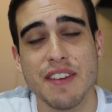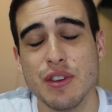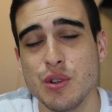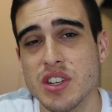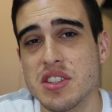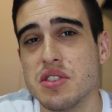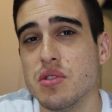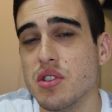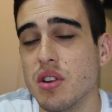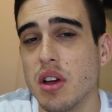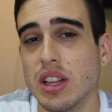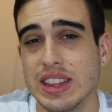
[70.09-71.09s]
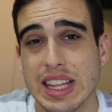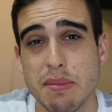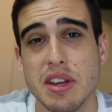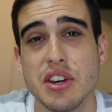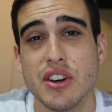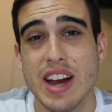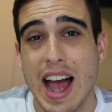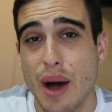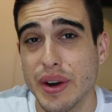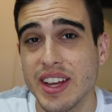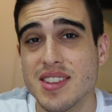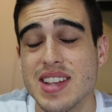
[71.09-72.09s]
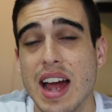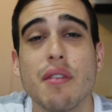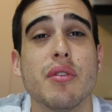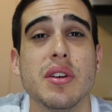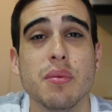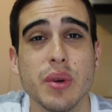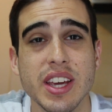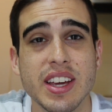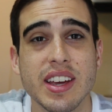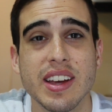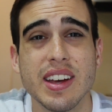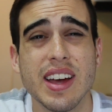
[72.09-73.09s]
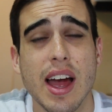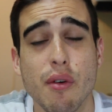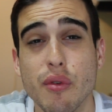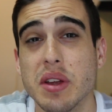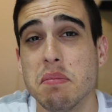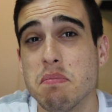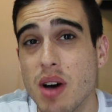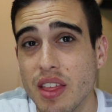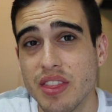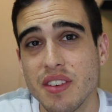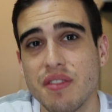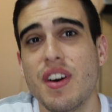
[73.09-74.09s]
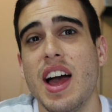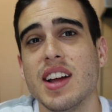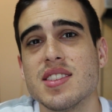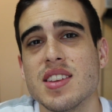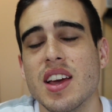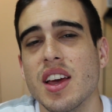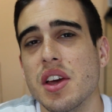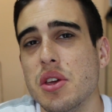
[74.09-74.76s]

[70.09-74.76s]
If you just limit your outings every week, every month in fact,